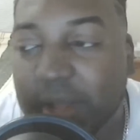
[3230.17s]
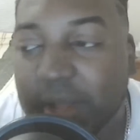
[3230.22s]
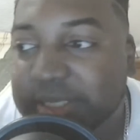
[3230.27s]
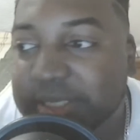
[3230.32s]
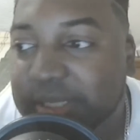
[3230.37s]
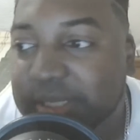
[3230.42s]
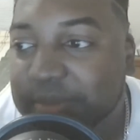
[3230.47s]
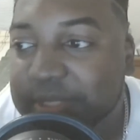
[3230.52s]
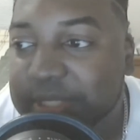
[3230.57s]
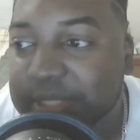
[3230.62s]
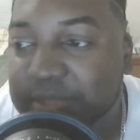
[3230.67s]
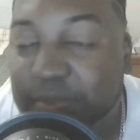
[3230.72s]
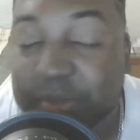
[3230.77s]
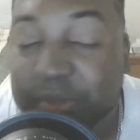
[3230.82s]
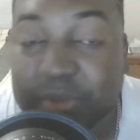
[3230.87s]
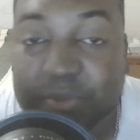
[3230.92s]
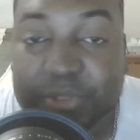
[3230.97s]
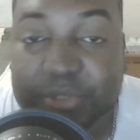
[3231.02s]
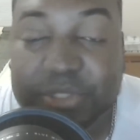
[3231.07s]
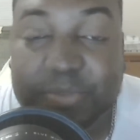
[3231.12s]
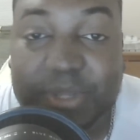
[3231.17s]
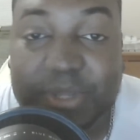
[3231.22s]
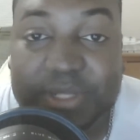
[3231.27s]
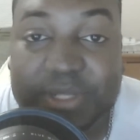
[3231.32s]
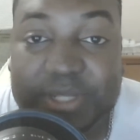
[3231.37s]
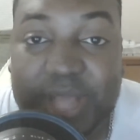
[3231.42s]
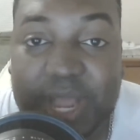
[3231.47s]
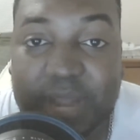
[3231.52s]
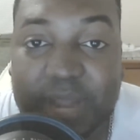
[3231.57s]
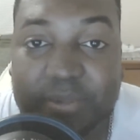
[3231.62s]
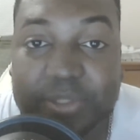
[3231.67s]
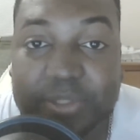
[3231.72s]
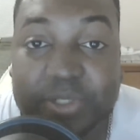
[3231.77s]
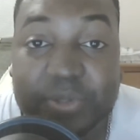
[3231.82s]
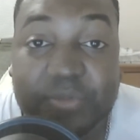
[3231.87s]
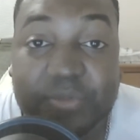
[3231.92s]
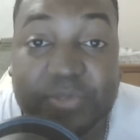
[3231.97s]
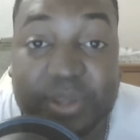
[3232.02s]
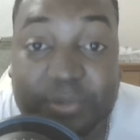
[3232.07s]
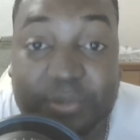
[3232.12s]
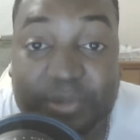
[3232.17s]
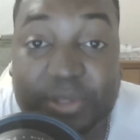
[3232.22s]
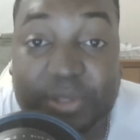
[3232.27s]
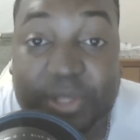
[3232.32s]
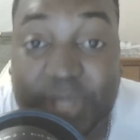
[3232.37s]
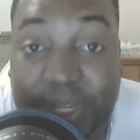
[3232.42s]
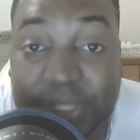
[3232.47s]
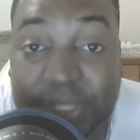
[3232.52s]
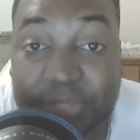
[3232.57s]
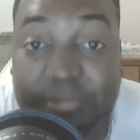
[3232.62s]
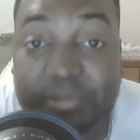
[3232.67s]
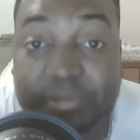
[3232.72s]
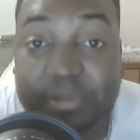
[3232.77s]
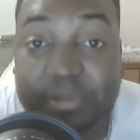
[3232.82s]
Some of these women will spend time with you if they really like you.